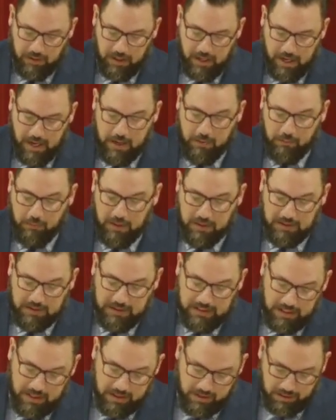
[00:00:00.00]
and with
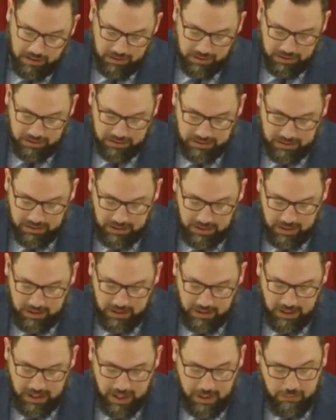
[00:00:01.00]
tears
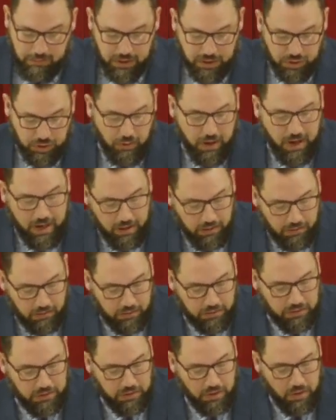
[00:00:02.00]
and with
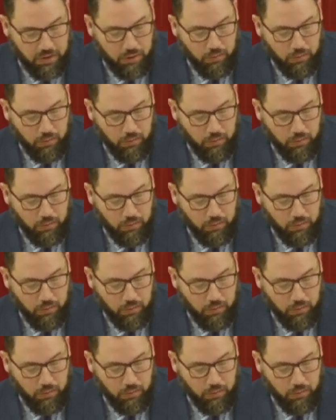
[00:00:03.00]
trials